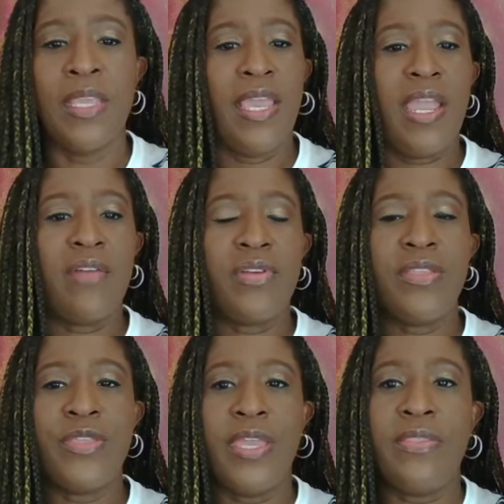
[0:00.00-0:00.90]

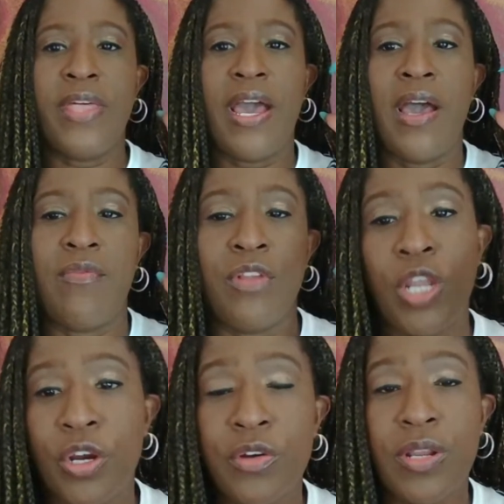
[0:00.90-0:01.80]
everything that I've
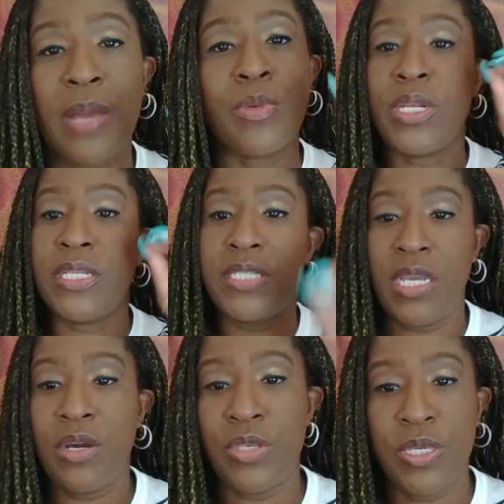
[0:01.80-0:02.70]
learned, I'm going to
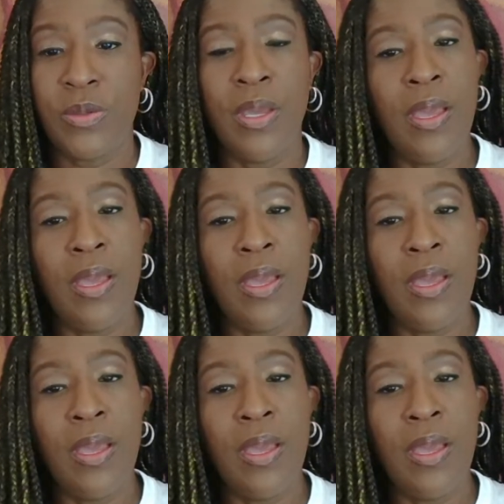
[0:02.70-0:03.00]
tell you,